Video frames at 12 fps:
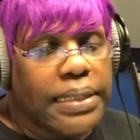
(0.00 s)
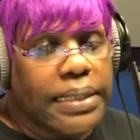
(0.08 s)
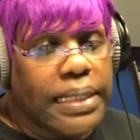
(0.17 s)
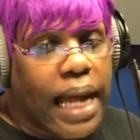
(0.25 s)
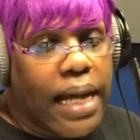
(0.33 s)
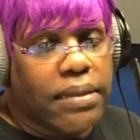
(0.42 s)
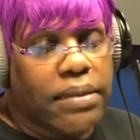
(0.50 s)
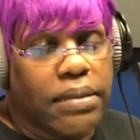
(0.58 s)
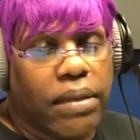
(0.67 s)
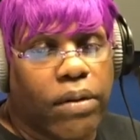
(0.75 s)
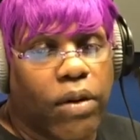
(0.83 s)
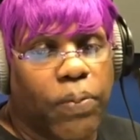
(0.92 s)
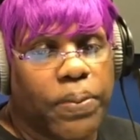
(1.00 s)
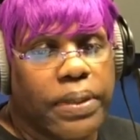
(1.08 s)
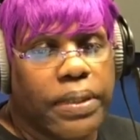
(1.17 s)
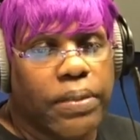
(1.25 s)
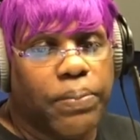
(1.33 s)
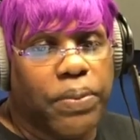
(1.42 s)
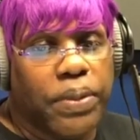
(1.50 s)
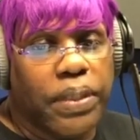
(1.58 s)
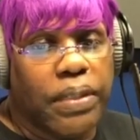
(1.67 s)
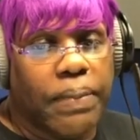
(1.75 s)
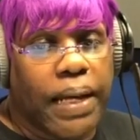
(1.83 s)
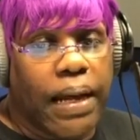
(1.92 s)
doctors are hoping to bring
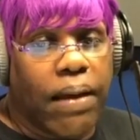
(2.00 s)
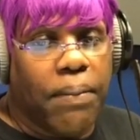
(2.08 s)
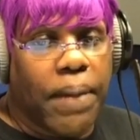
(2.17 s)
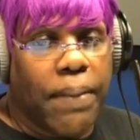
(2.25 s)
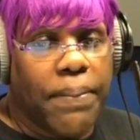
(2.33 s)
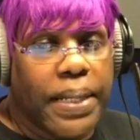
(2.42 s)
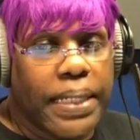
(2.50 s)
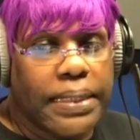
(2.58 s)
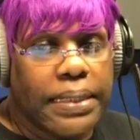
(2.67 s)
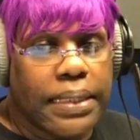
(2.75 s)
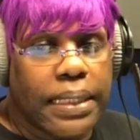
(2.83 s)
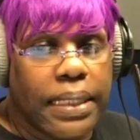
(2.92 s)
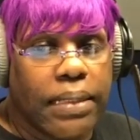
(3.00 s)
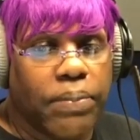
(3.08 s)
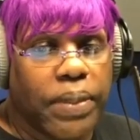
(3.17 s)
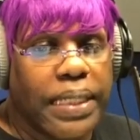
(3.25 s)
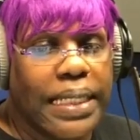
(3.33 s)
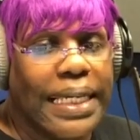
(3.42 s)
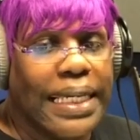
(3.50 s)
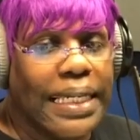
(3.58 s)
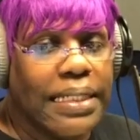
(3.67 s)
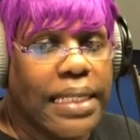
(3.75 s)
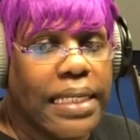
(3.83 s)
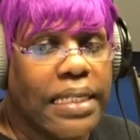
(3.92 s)
him out by Monday, honey. But
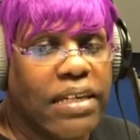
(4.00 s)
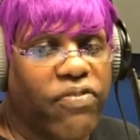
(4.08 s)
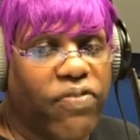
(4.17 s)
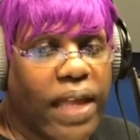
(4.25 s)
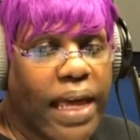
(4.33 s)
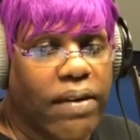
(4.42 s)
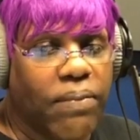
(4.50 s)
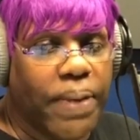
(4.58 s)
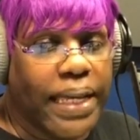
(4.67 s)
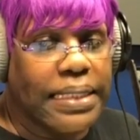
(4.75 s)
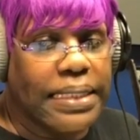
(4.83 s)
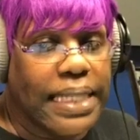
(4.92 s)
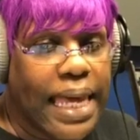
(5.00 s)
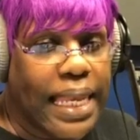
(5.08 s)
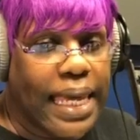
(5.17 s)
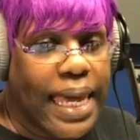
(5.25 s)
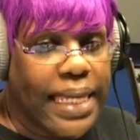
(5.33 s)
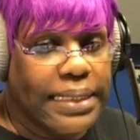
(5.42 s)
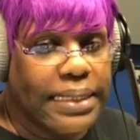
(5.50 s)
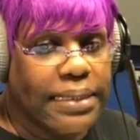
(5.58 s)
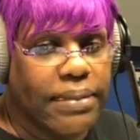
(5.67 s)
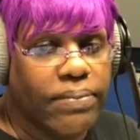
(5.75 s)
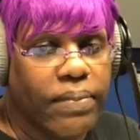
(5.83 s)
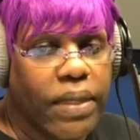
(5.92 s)
they did fly him back to
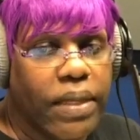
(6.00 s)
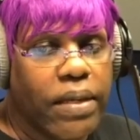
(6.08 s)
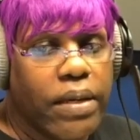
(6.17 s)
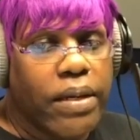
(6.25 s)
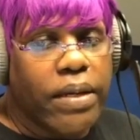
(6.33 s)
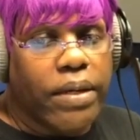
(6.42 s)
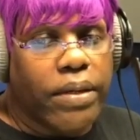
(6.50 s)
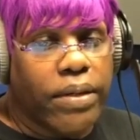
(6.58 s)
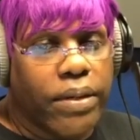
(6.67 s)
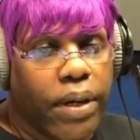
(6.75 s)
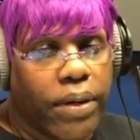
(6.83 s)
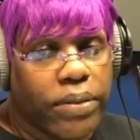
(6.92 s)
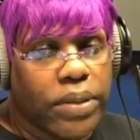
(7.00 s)
Tallahassee, to